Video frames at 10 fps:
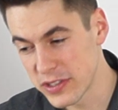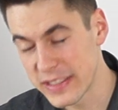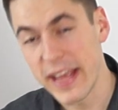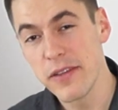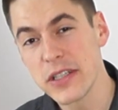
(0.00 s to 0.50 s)

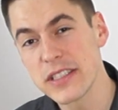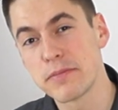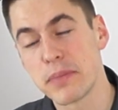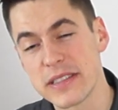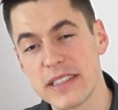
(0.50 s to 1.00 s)

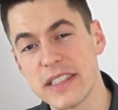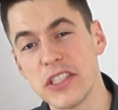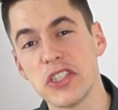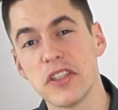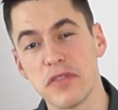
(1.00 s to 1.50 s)
tailored
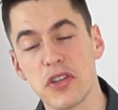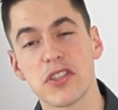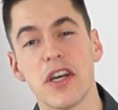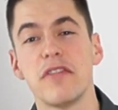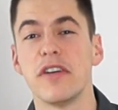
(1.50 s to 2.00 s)
presentation of
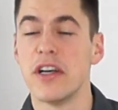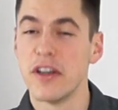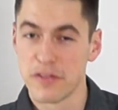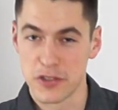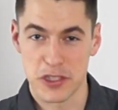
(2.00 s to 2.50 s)
yourself
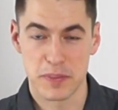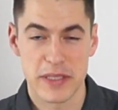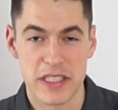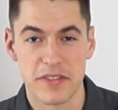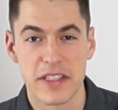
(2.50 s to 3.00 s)
for the
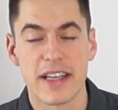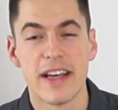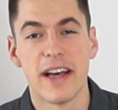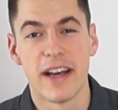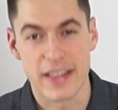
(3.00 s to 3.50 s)

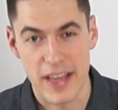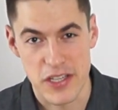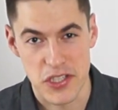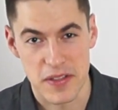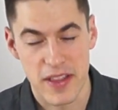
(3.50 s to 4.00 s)
specific
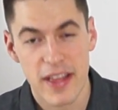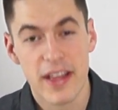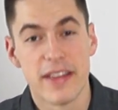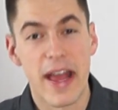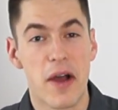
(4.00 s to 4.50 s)
occasion.
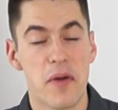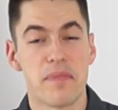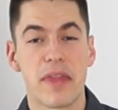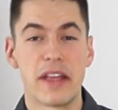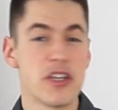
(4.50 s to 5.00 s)

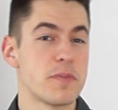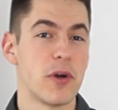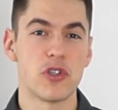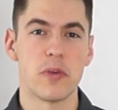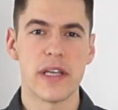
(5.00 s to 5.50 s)
Now, at this
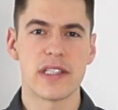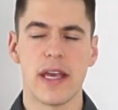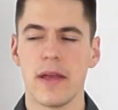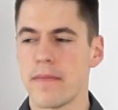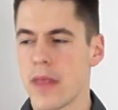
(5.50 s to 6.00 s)
point you may
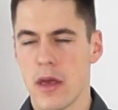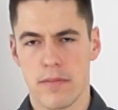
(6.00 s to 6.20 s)
say,